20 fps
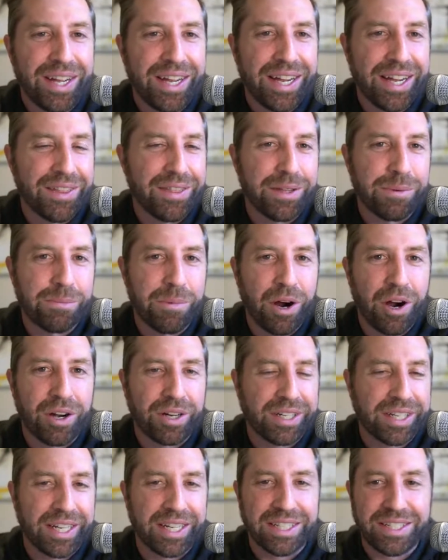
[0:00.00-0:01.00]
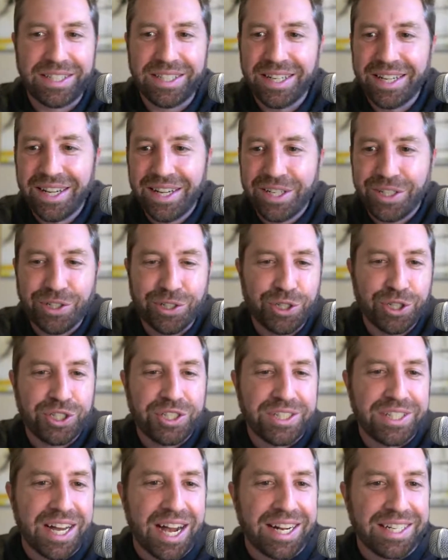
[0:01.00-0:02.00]
In the market, you're just
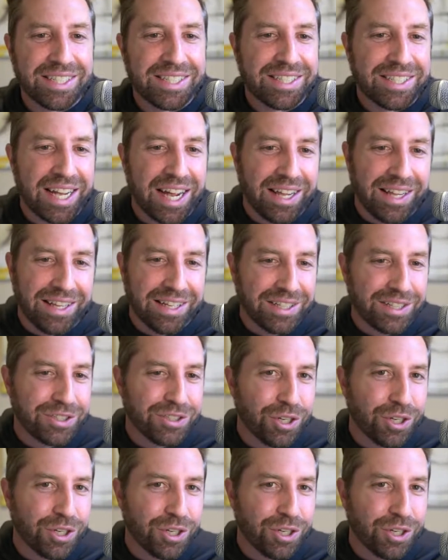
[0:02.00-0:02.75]
not selling.